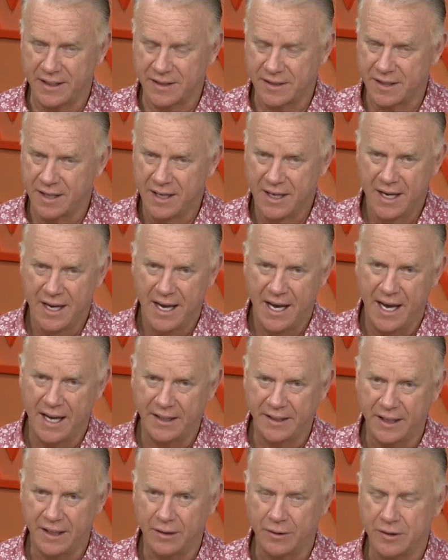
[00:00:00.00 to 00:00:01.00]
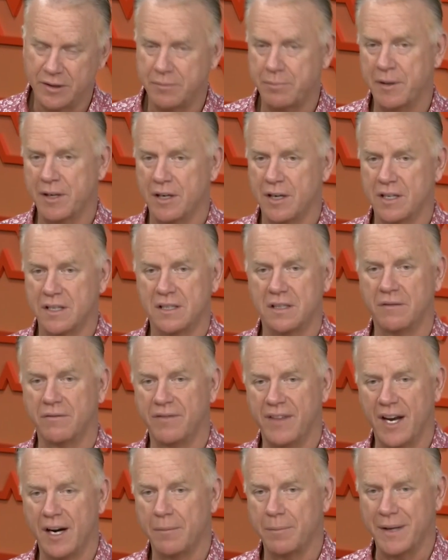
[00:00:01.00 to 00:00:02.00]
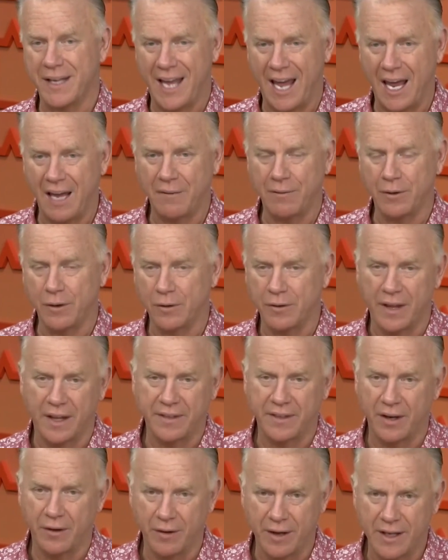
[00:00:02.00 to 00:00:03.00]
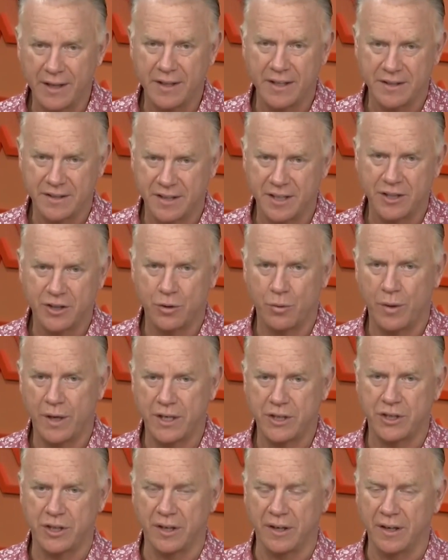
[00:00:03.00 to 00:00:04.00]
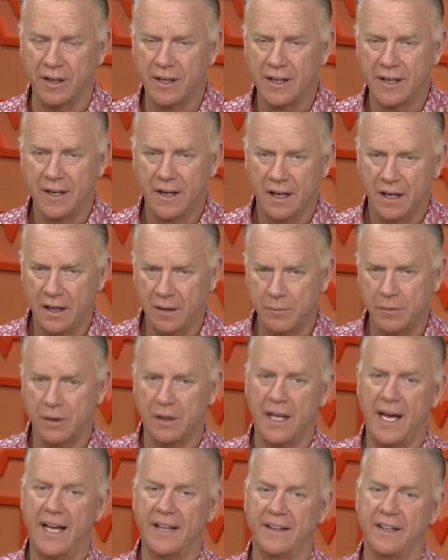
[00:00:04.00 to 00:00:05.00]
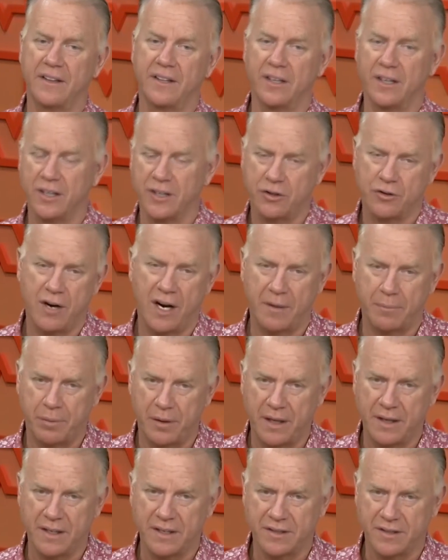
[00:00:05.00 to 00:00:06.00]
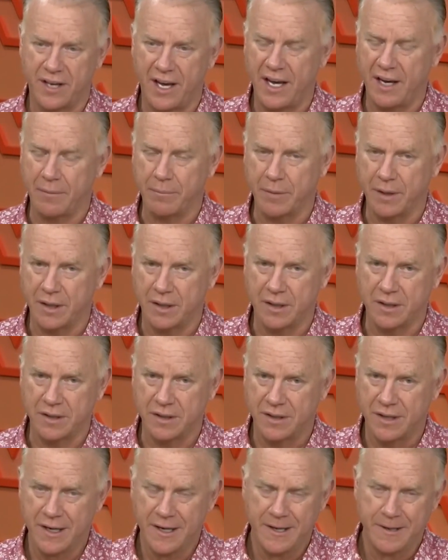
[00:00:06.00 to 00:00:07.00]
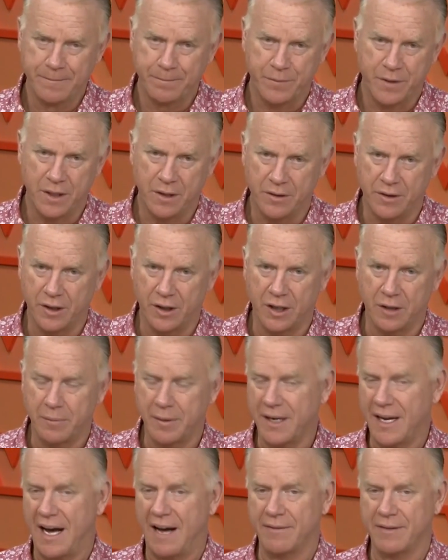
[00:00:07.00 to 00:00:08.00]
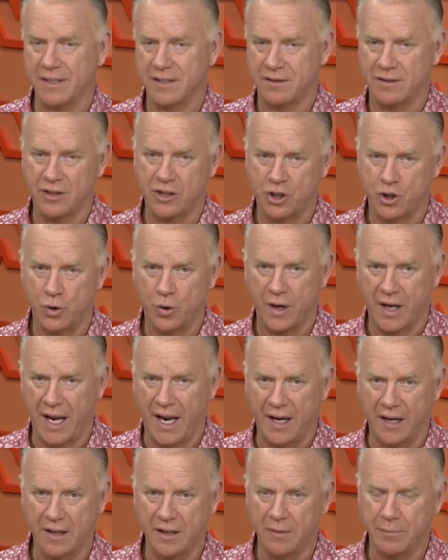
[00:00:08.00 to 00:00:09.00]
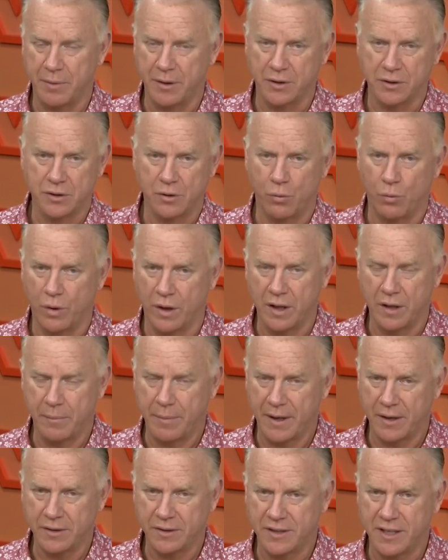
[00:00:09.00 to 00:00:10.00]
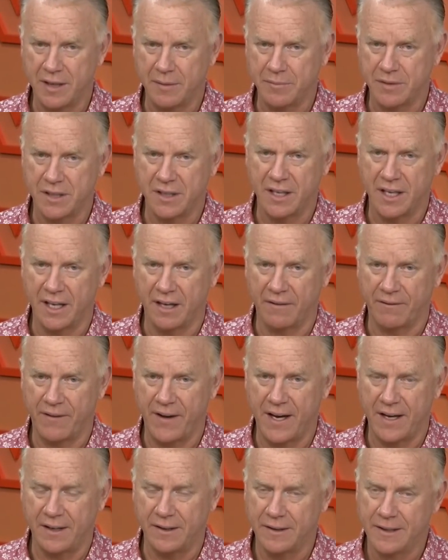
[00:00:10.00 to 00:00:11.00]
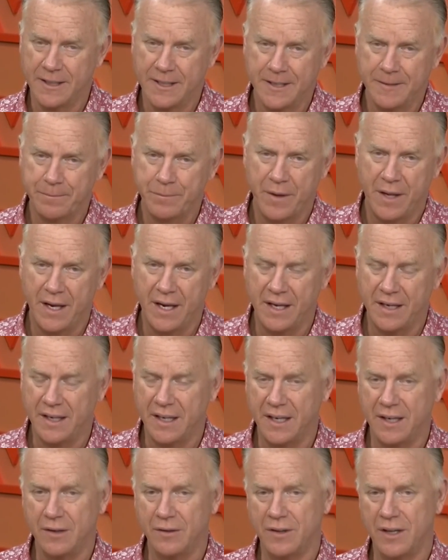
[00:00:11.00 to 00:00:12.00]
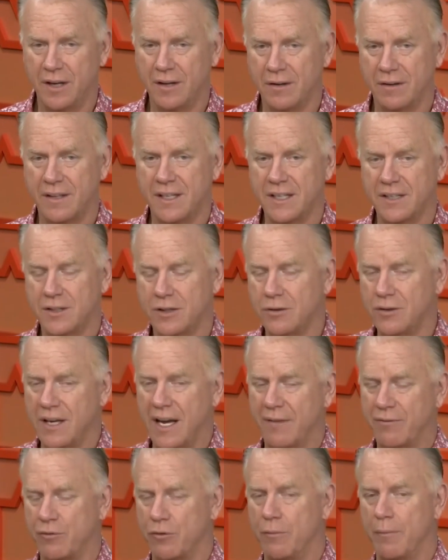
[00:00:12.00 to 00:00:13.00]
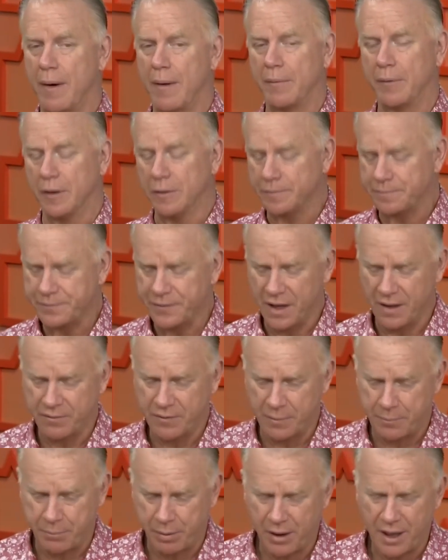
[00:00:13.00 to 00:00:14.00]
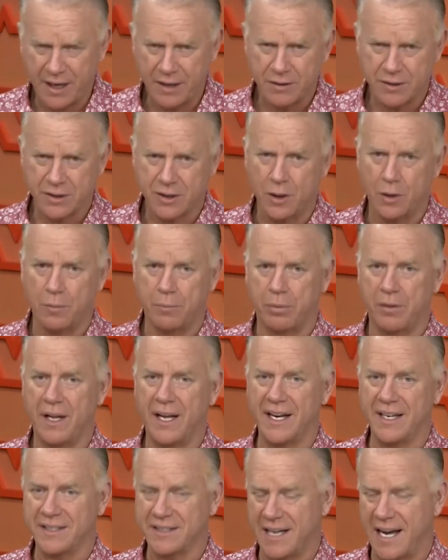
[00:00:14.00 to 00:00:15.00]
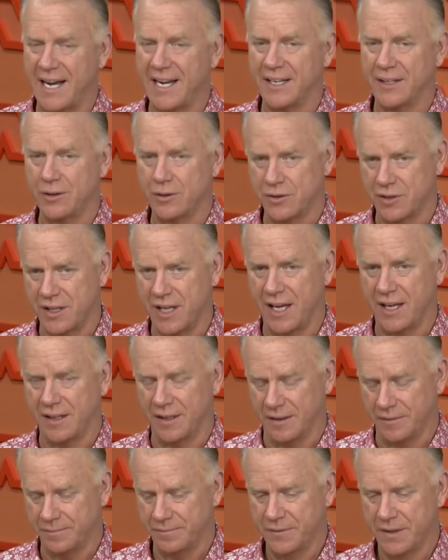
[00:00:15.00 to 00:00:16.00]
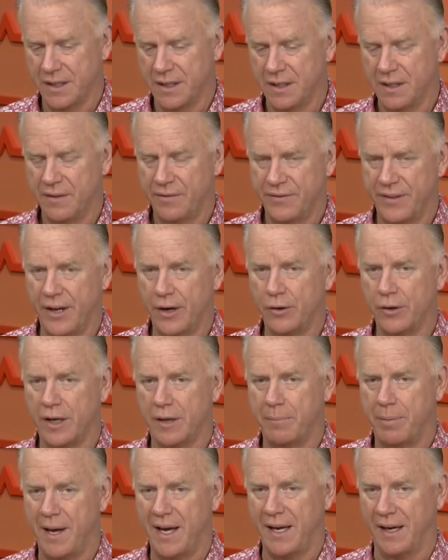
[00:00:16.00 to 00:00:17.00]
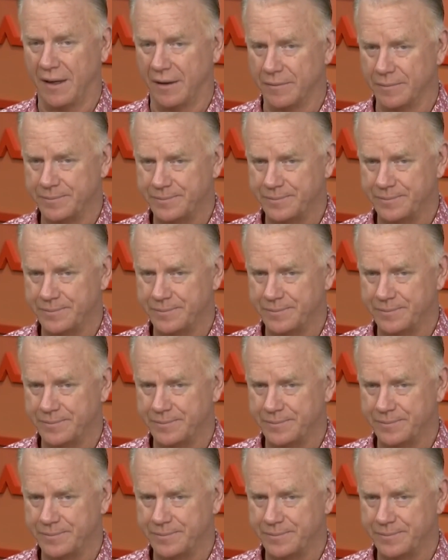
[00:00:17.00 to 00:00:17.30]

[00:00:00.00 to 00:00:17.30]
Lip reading: list, and, it's because of their behavior that they're in this situation. And I'm glad that they're going to try to play this game because, they're going to be obviously shorthanded. The Bills are one of the better teams in the NFL. And, the other thing, too, you have to remember, if the players don't play, as I understand it, they don't get paid.